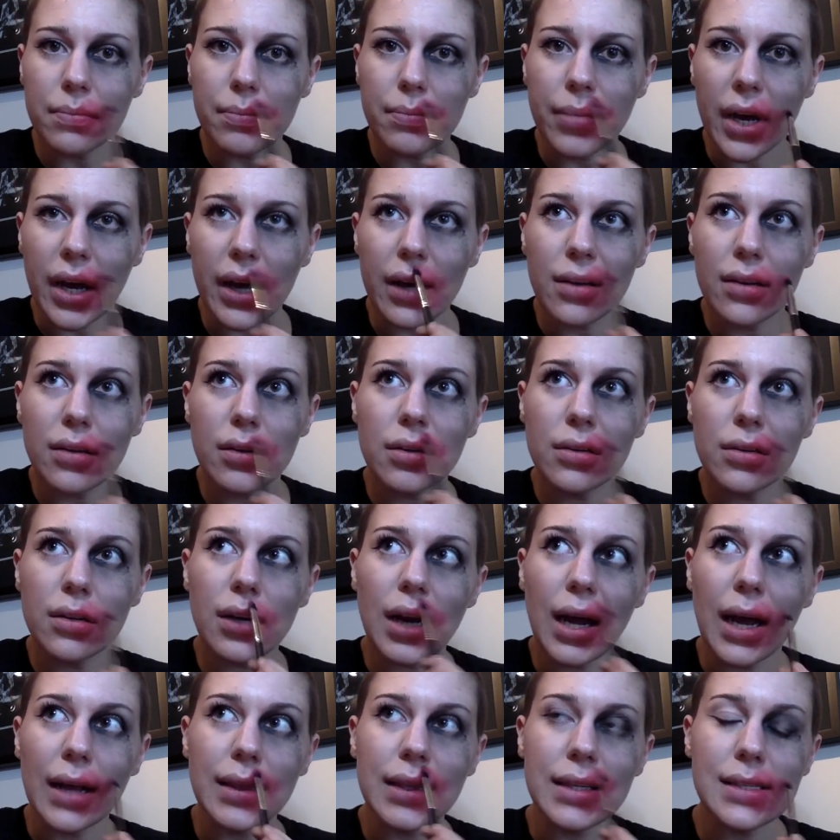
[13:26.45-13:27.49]
But
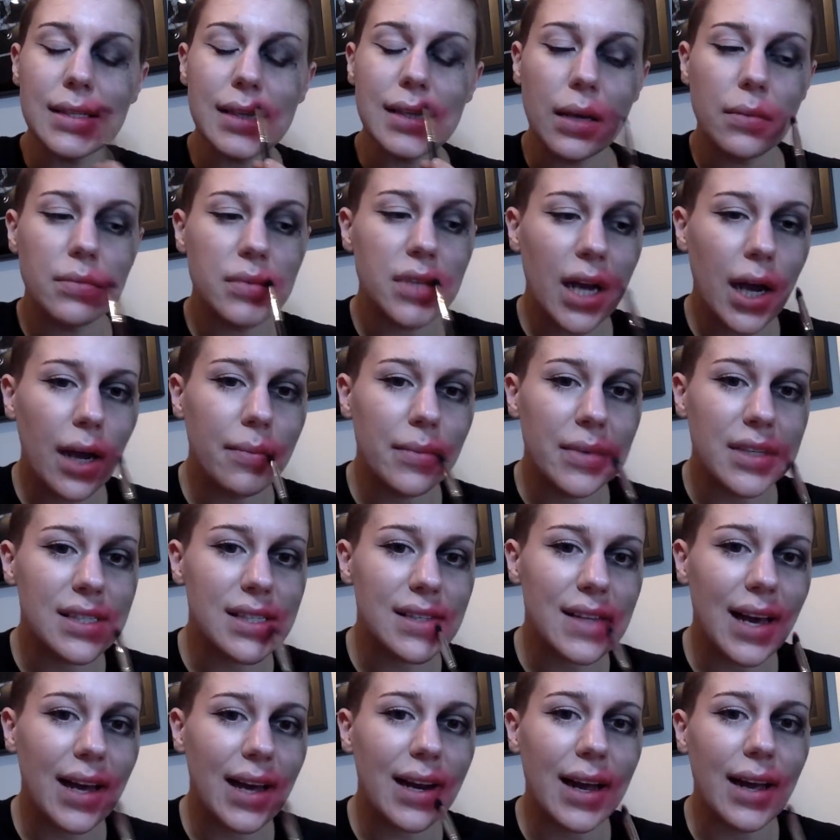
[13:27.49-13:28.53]
at the same time, it's
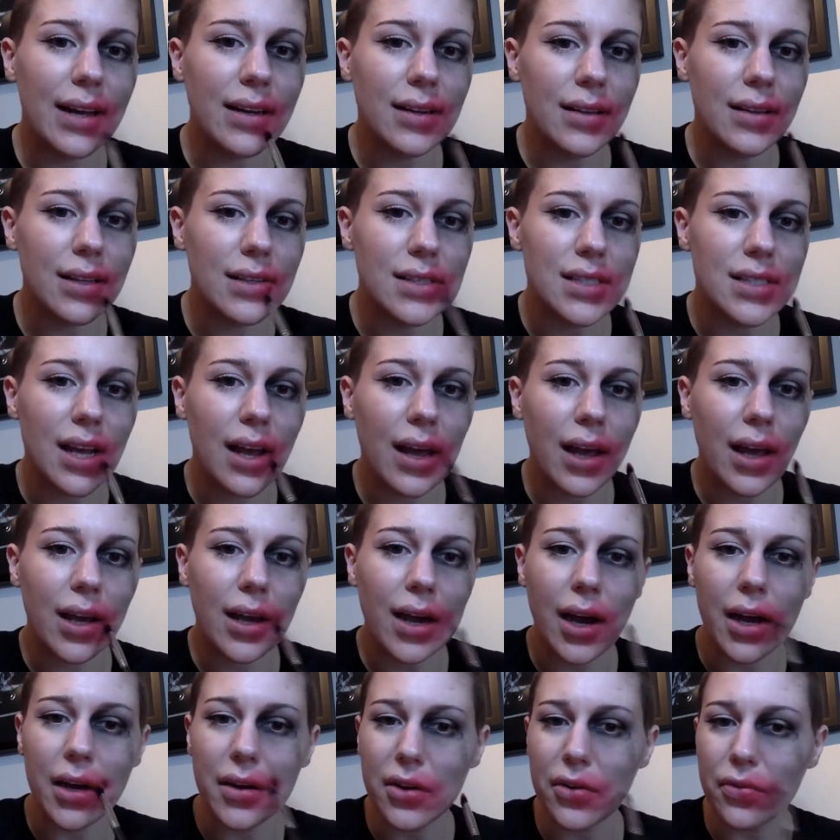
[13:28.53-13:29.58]
that end of the day
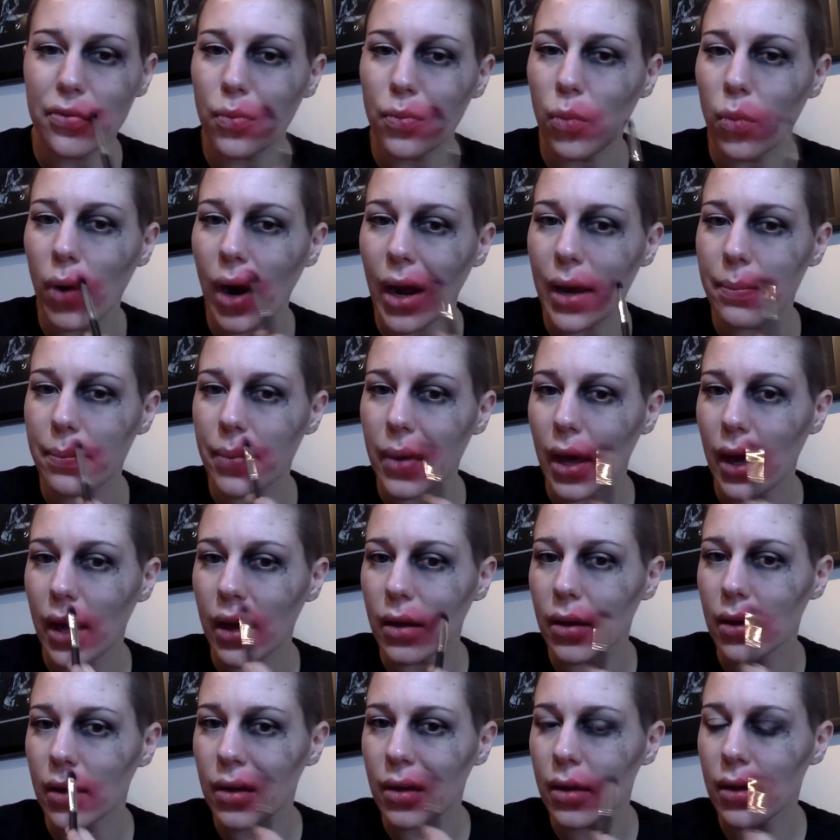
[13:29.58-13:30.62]
kind of
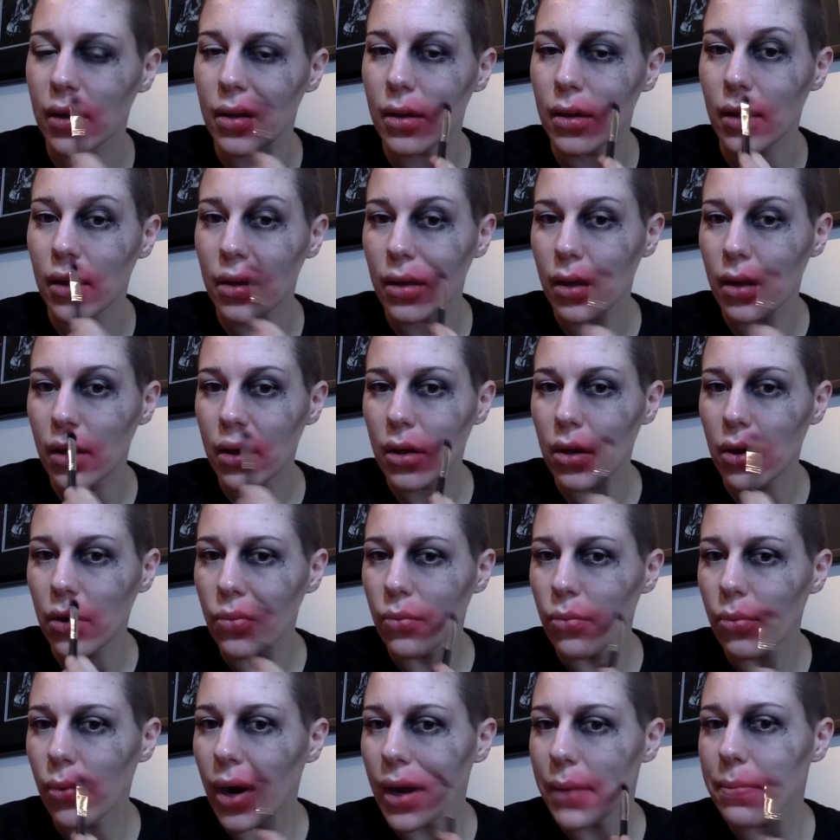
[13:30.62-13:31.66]
wiping
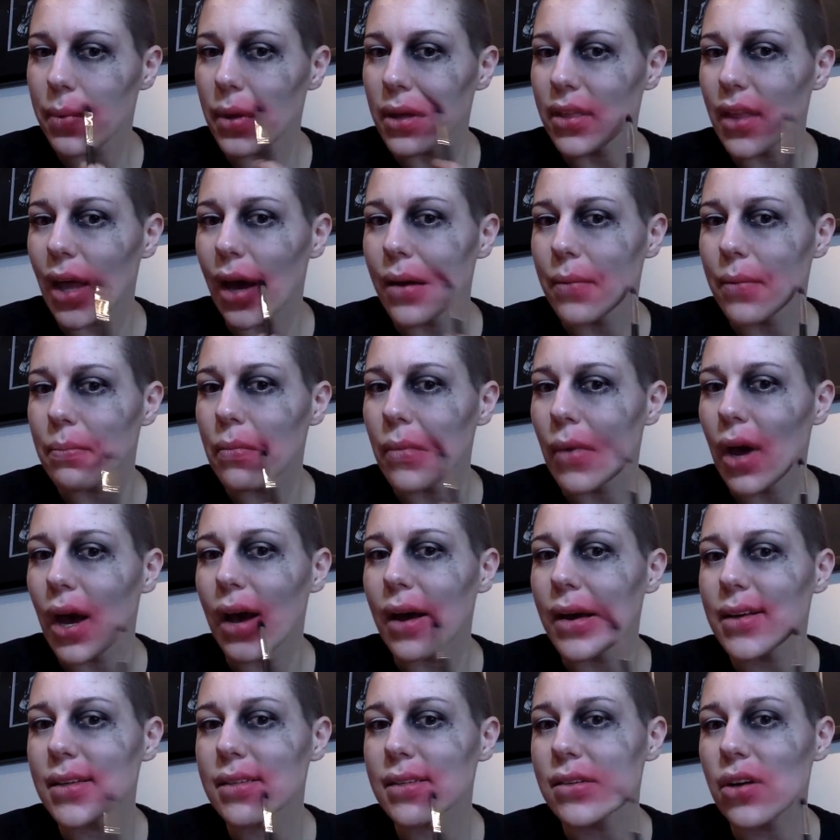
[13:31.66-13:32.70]
that
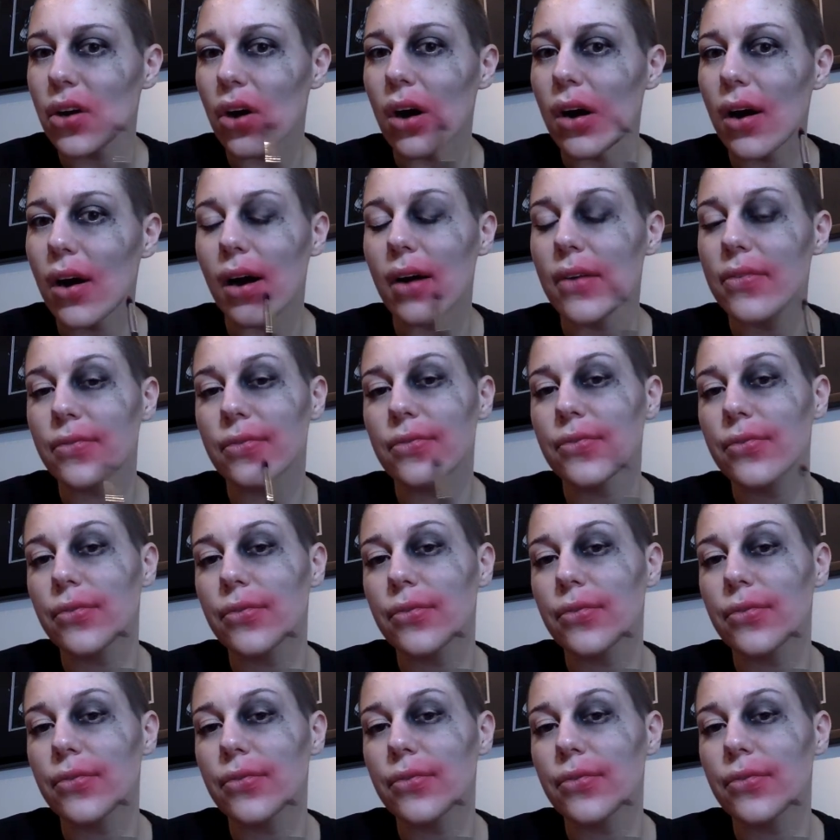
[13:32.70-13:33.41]
mask off